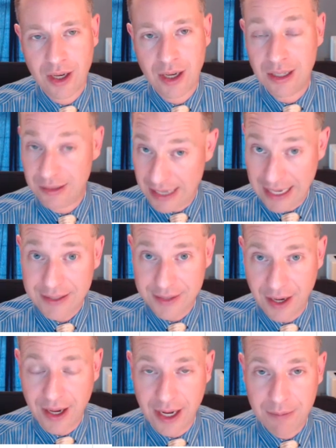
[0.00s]
A lot of
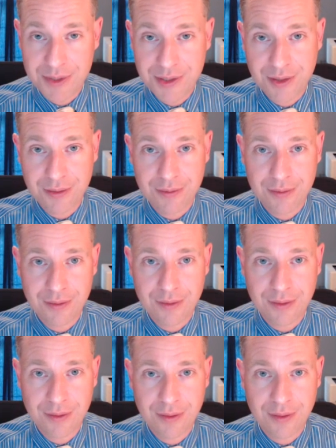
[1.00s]
times
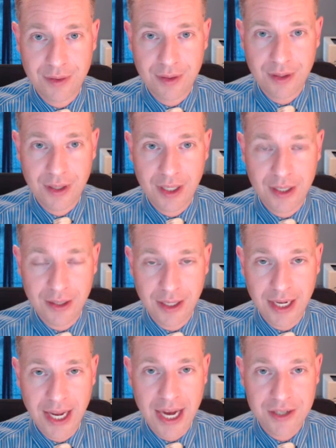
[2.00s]
in
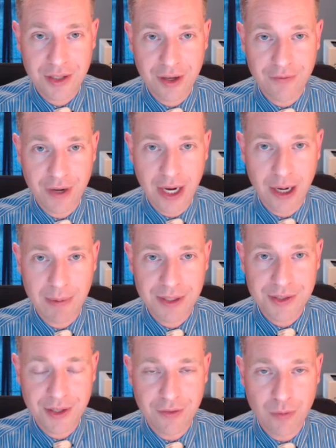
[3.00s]
litigation
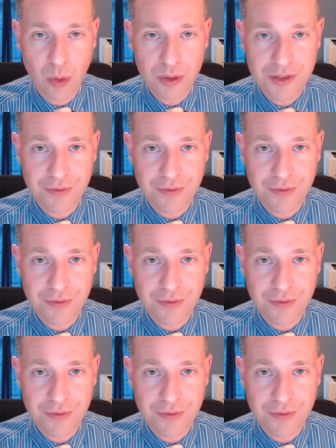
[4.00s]
environments and divorce